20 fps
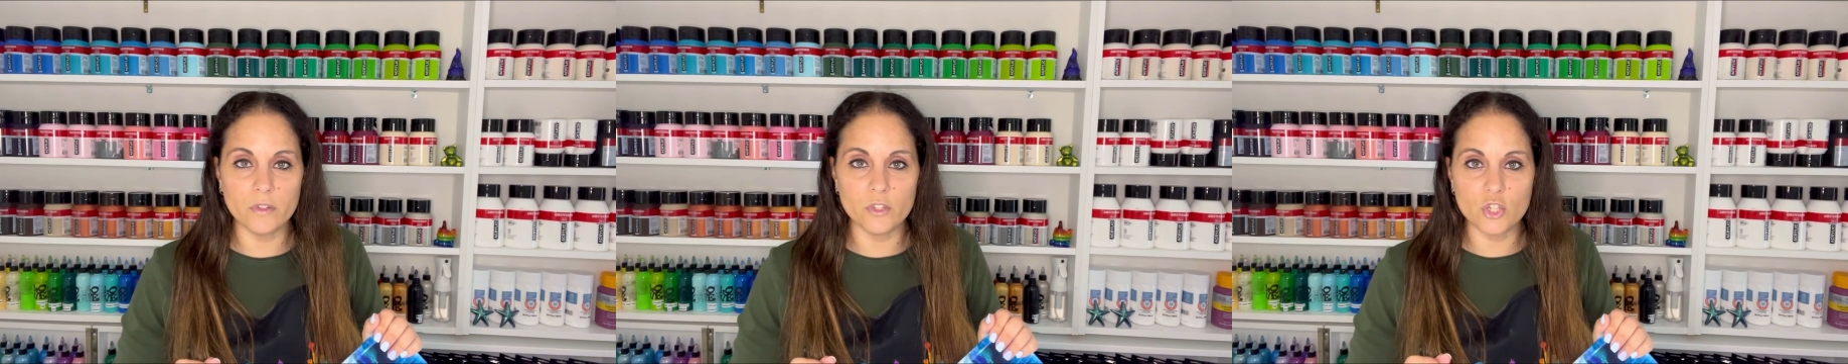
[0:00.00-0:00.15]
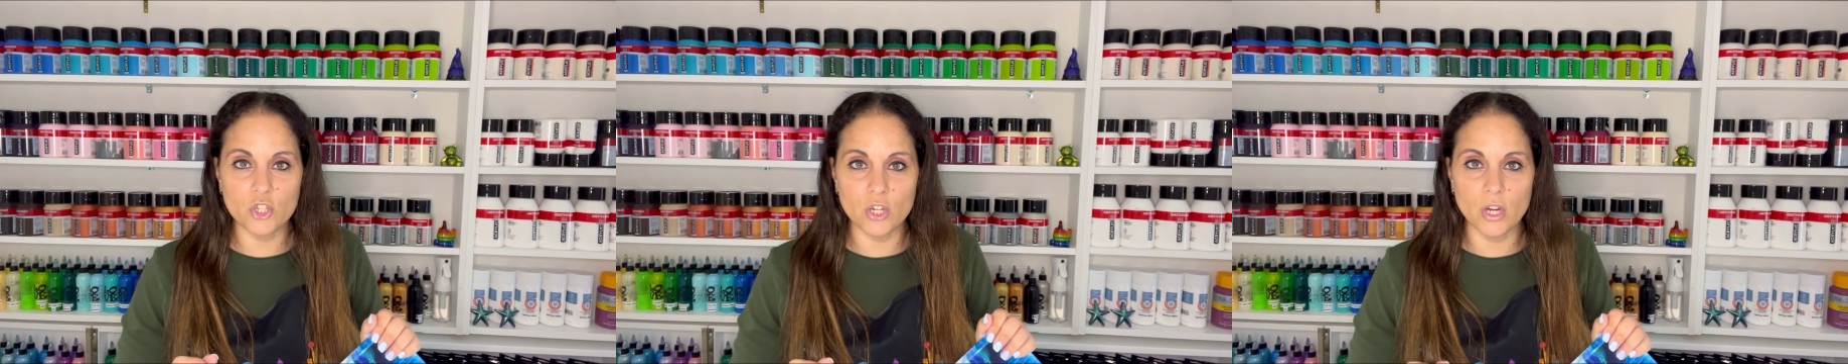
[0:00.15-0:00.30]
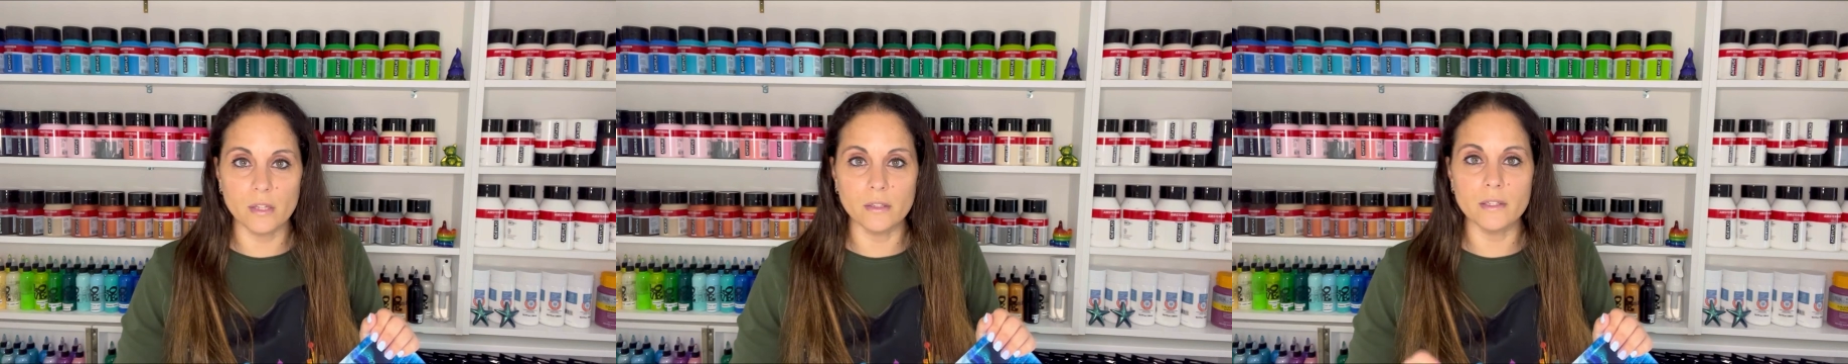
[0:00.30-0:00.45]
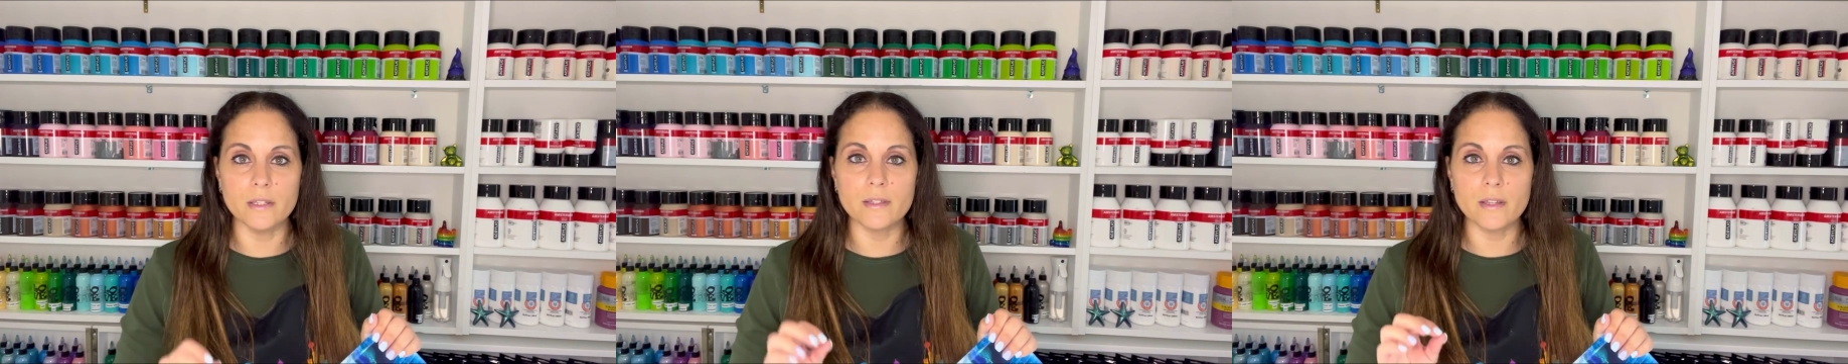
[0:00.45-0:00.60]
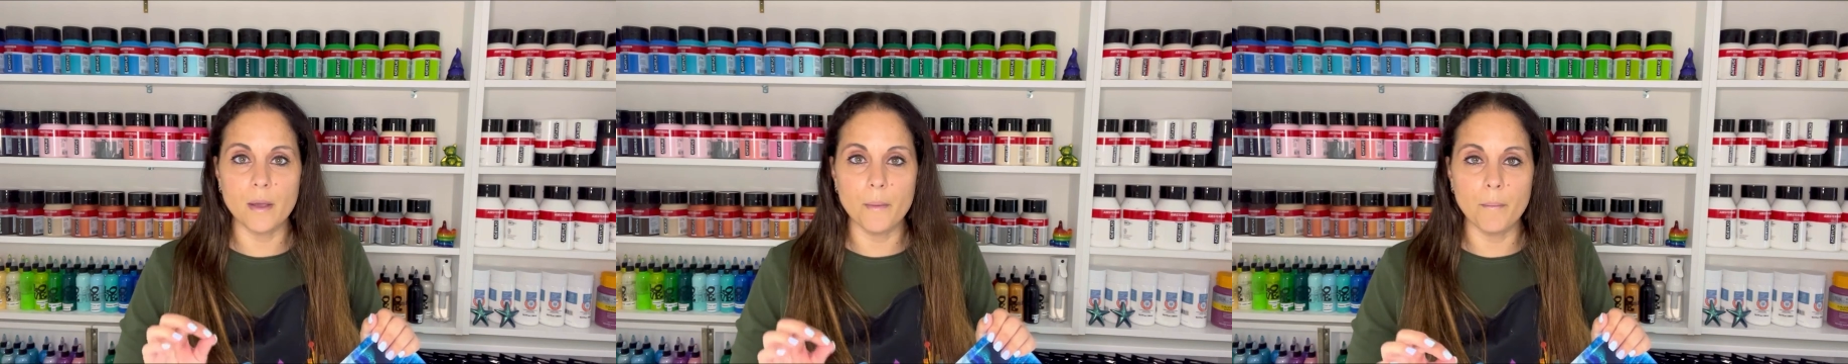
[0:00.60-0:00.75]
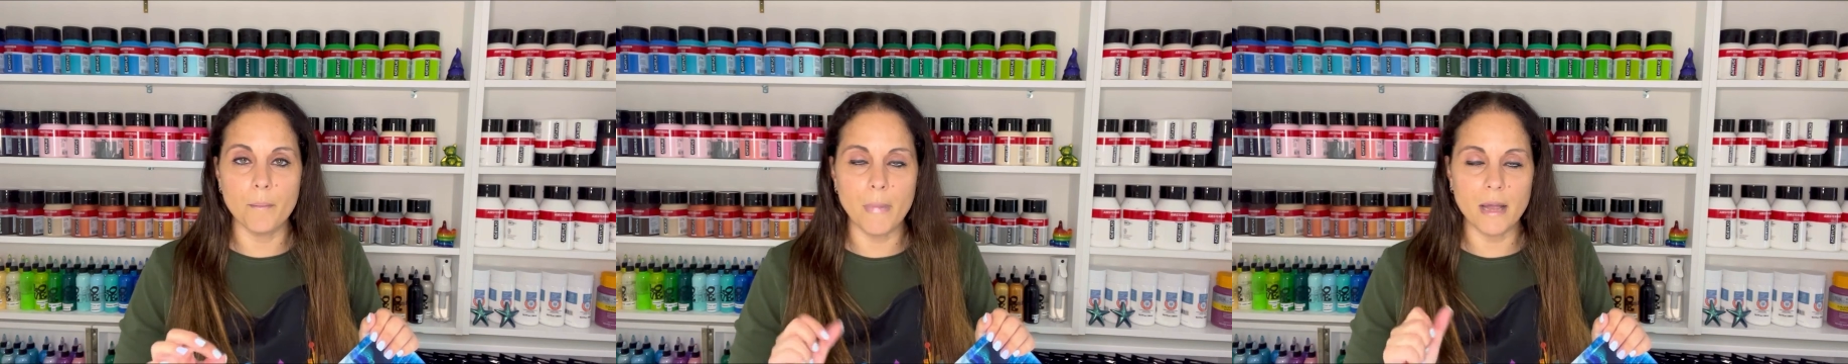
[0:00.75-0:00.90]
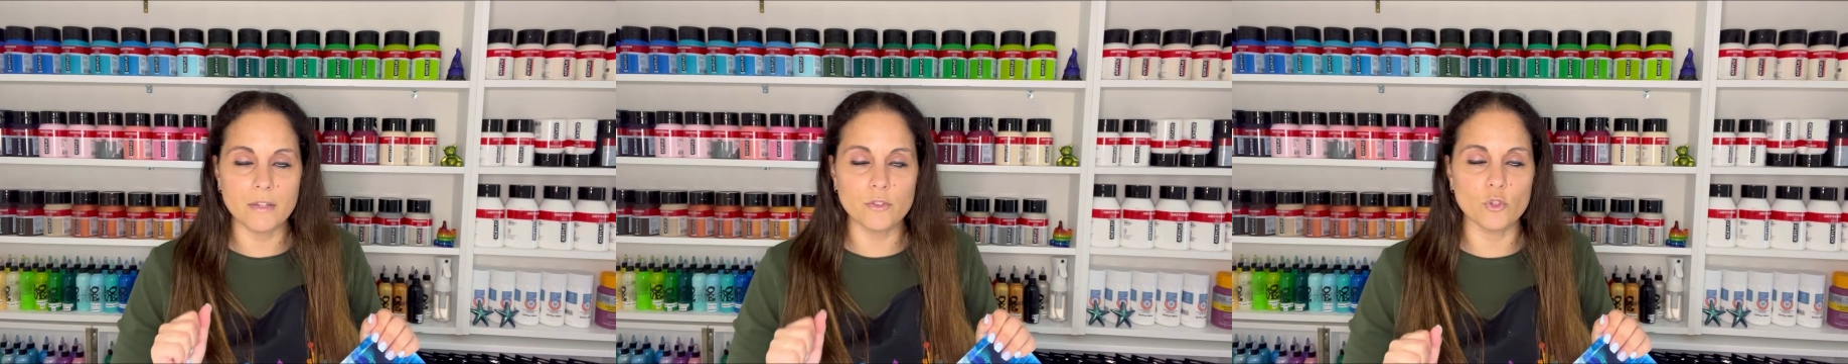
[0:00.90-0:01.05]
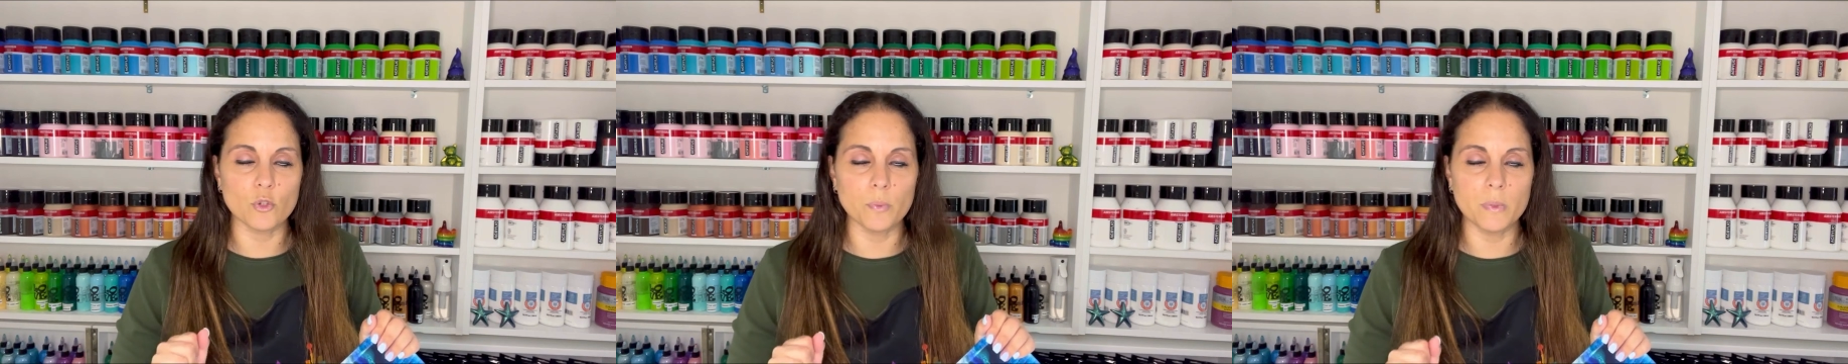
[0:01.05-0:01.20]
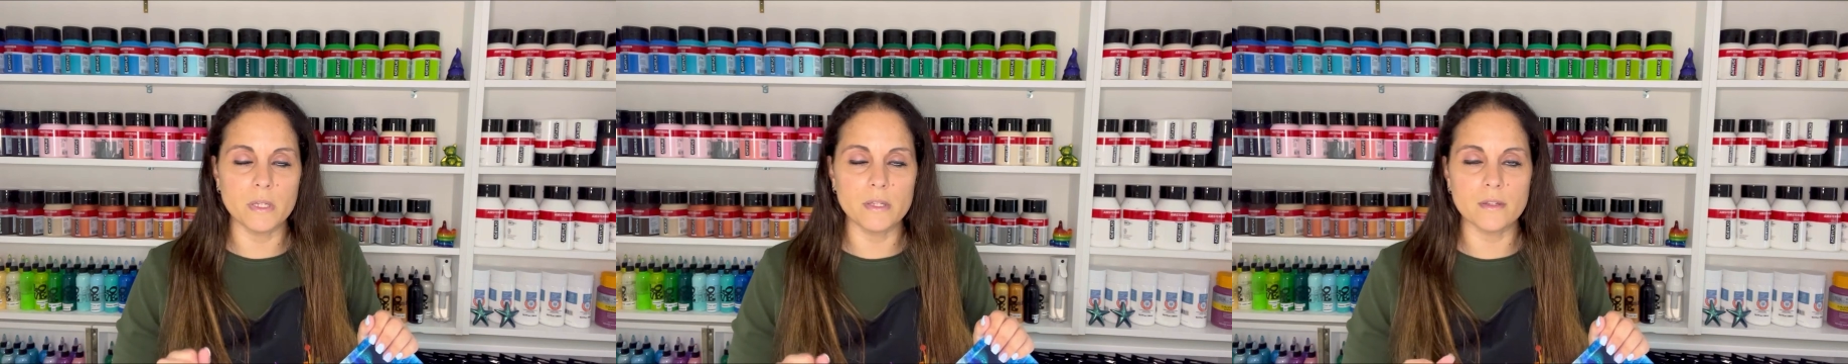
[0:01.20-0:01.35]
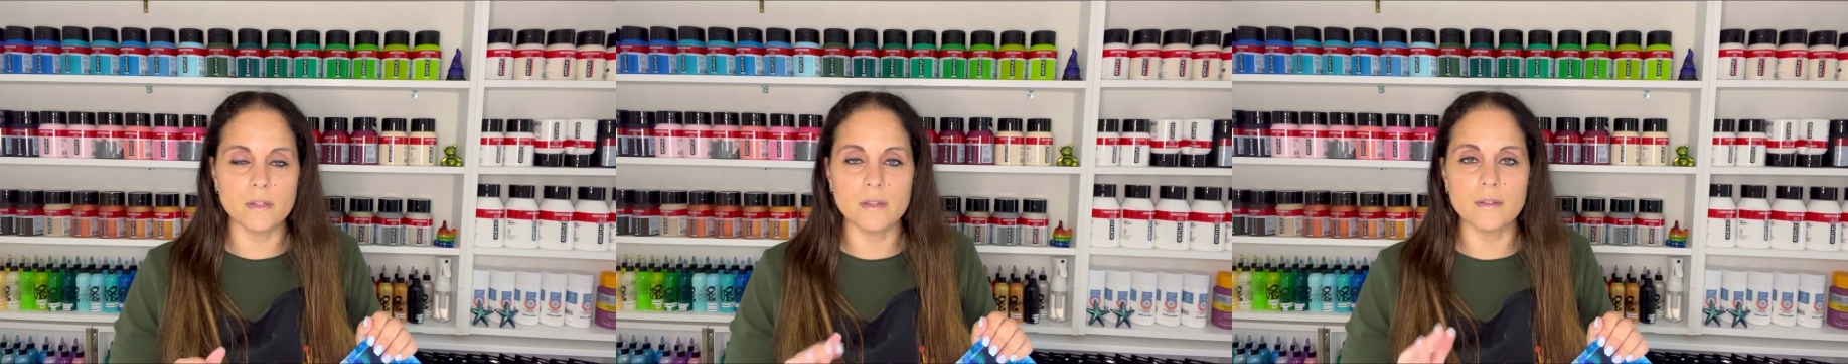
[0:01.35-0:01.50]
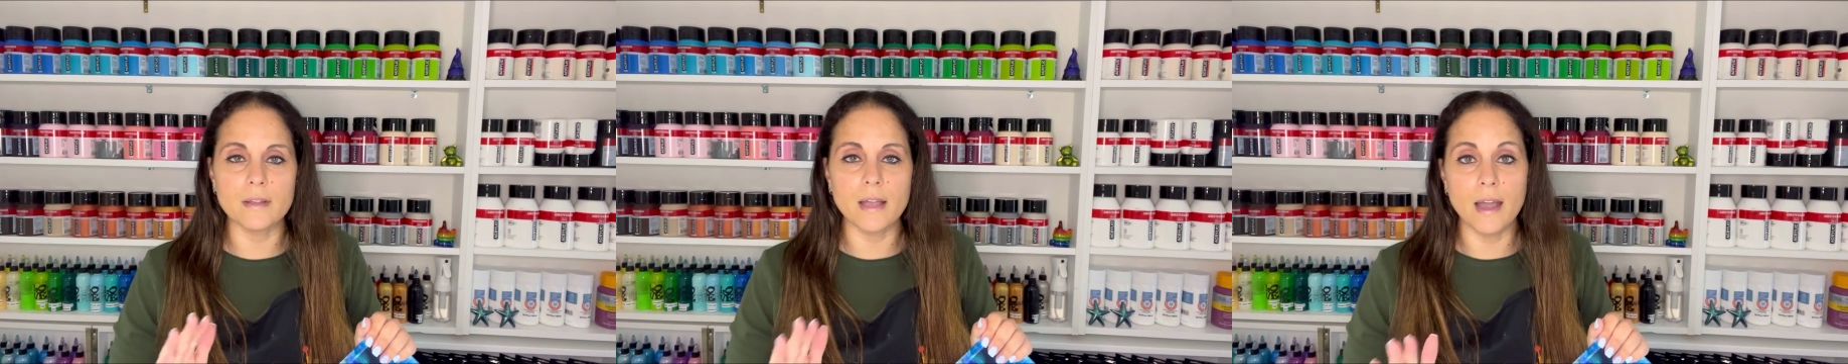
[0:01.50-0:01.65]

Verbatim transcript: Shelee's masterpieces.